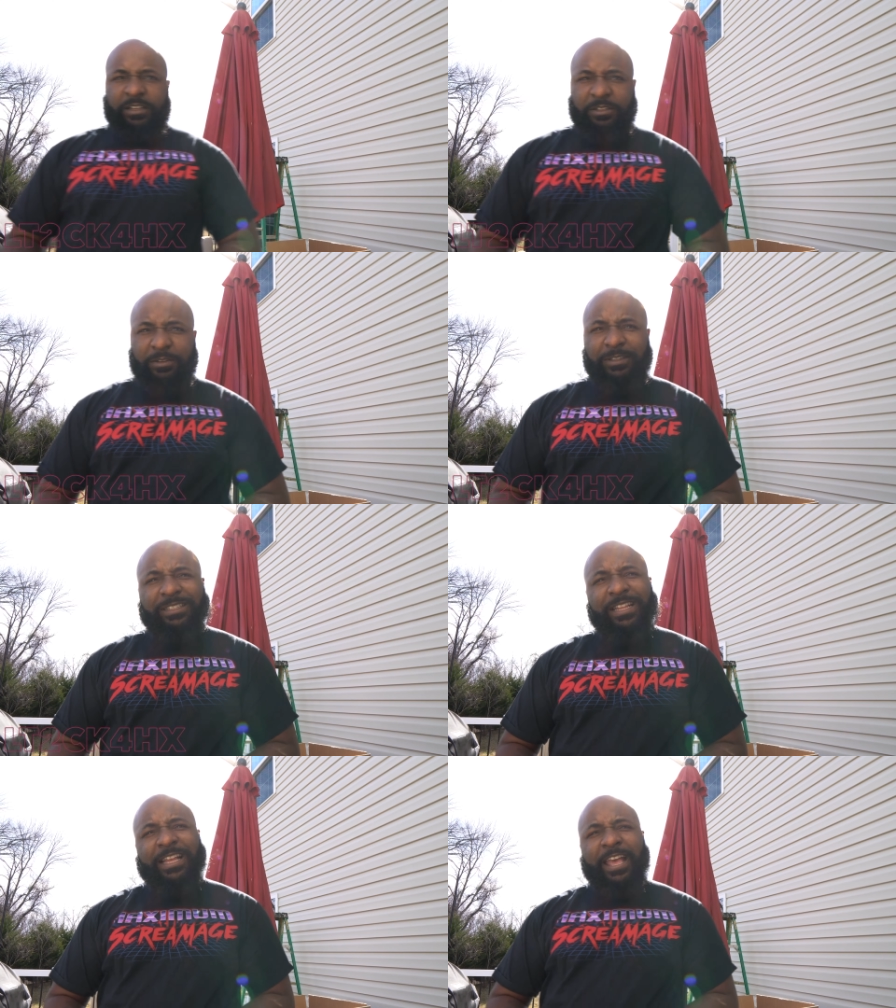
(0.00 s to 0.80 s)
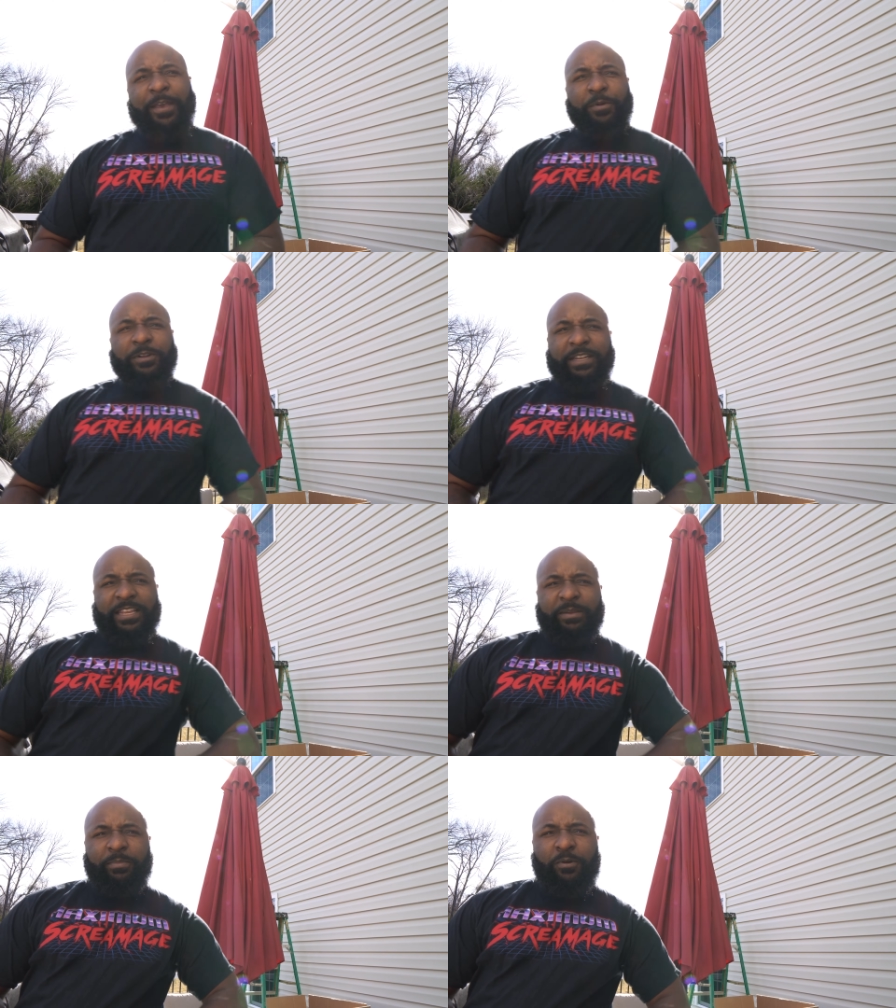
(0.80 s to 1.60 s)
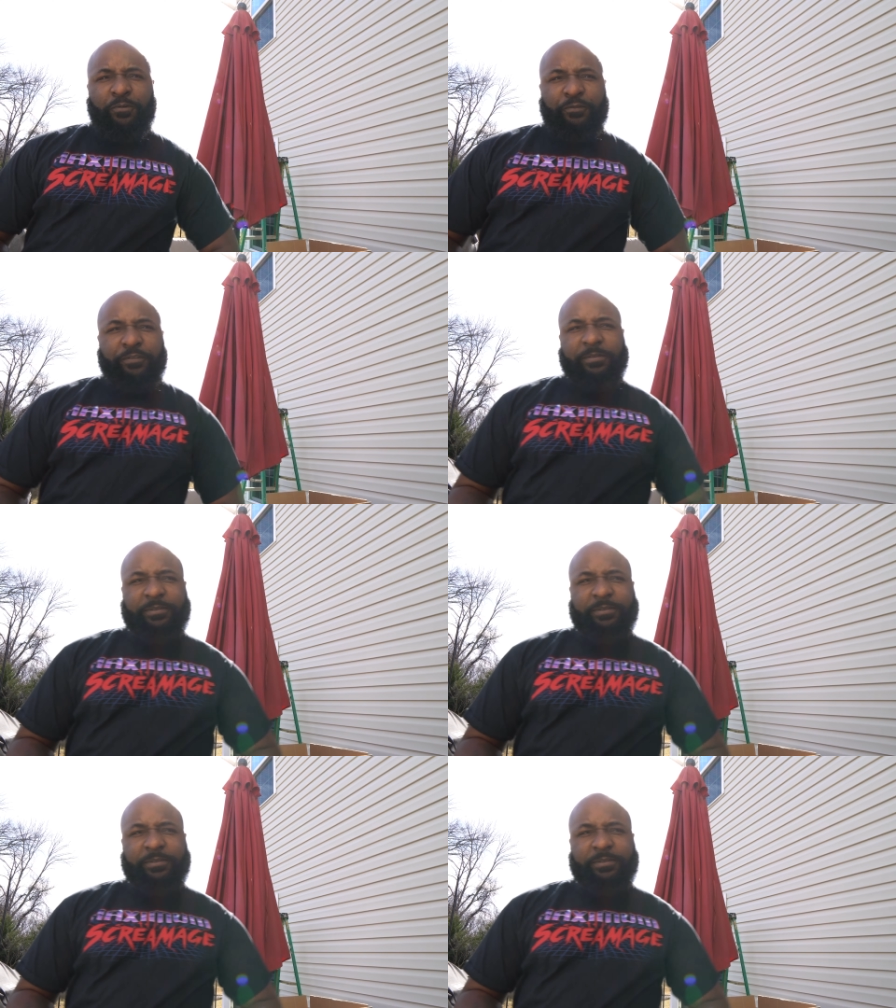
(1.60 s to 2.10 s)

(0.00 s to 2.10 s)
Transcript: So it looks like I am going to need both